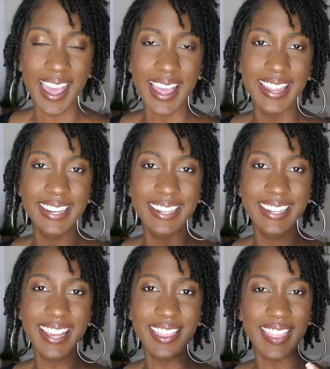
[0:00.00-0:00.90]

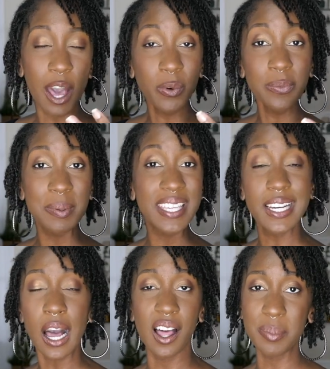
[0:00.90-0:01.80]
And that would be
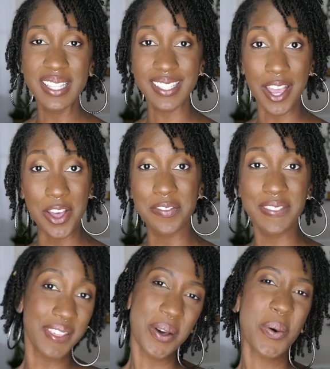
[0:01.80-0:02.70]
comment of
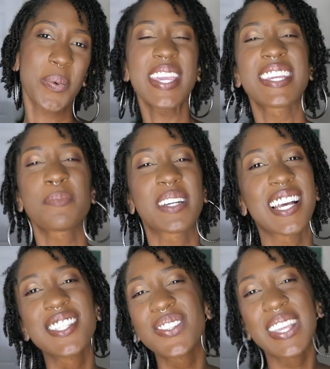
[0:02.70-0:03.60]
the week
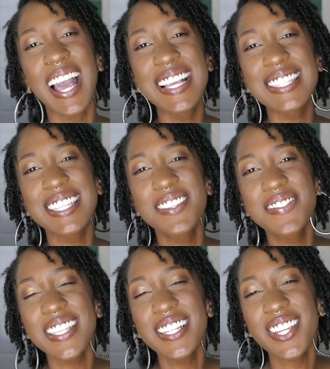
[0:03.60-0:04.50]
because you guys
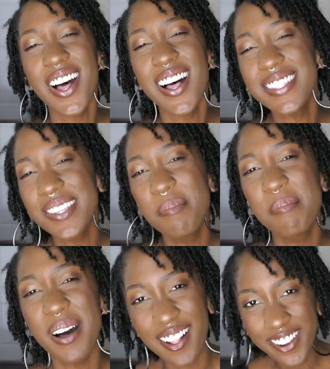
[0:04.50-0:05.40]
leave such
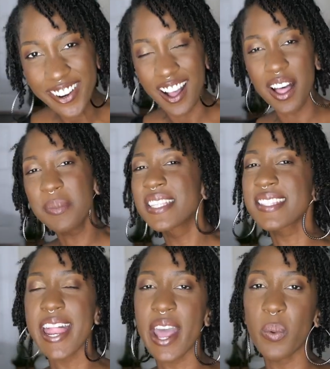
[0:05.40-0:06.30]
awesome baller comments
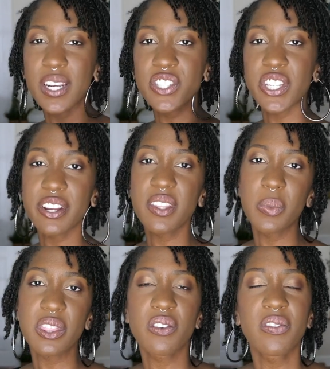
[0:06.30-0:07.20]
that I want to share them
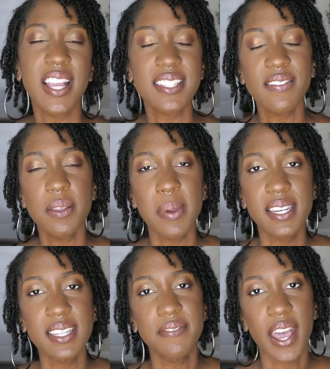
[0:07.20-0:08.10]
with the rest of the
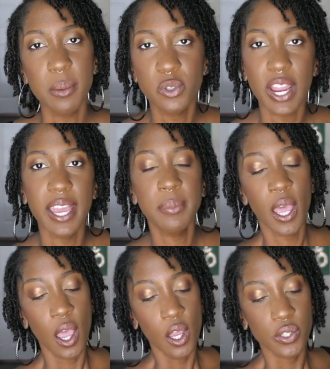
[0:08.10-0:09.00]
Bendy Vibe Tribe.
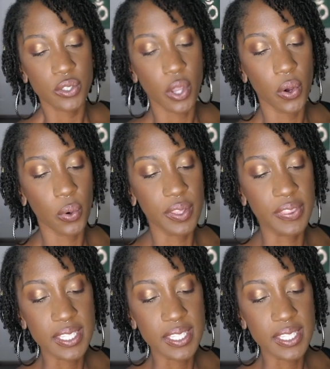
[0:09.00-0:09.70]
So